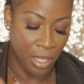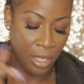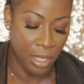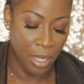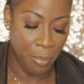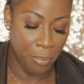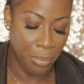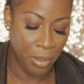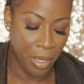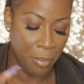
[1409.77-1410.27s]

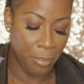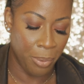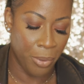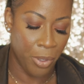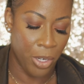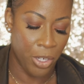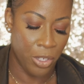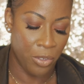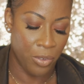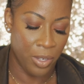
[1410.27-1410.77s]
lip
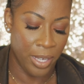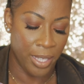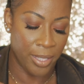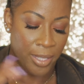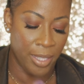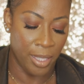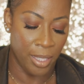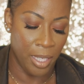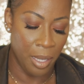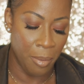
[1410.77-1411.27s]
plumper, you
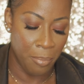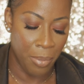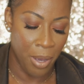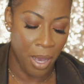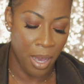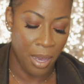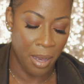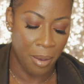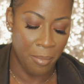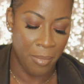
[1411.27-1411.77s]
get the lip
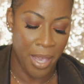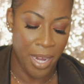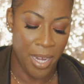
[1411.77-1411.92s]
balm,